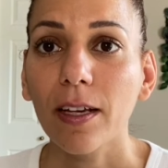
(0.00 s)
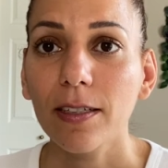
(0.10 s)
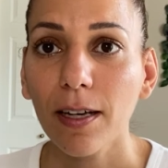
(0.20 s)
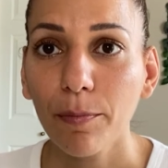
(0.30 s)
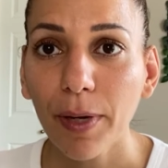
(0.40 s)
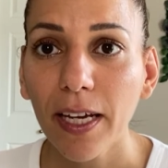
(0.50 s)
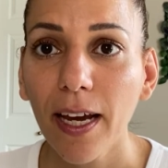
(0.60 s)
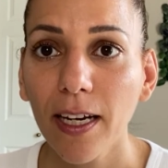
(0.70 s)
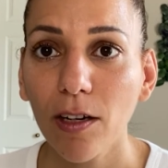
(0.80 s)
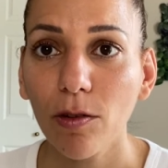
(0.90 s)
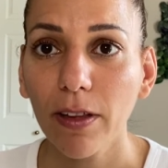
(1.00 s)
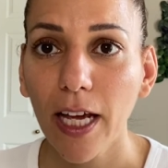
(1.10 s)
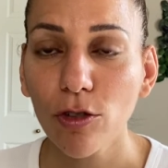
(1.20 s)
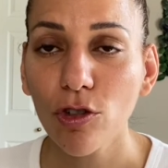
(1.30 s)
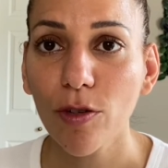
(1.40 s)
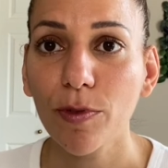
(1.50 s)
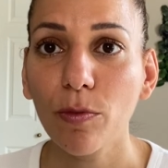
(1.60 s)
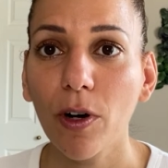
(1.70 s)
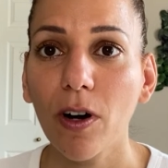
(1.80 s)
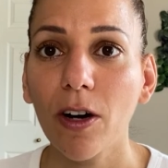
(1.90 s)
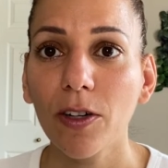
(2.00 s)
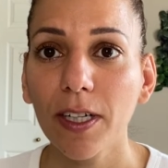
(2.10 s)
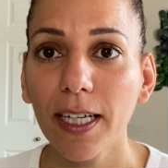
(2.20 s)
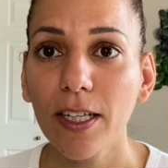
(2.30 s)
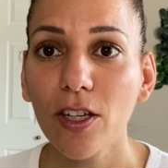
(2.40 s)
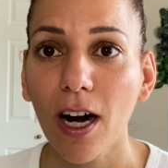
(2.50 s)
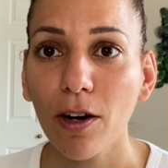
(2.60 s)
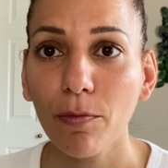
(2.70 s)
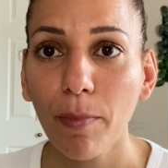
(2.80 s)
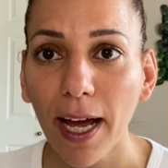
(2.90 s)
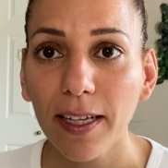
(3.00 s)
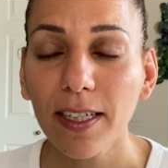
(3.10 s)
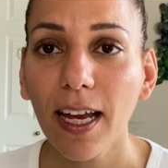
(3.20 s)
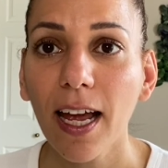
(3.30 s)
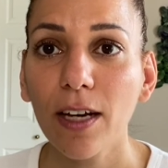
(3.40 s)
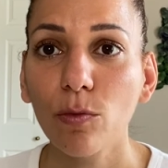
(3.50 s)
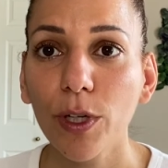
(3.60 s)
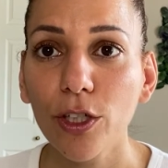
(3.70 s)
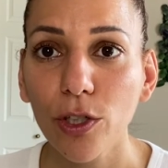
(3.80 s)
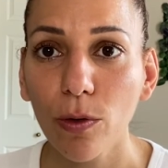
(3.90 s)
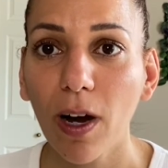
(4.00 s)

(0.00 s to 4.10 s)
to be in a relationship where our needs are met and we do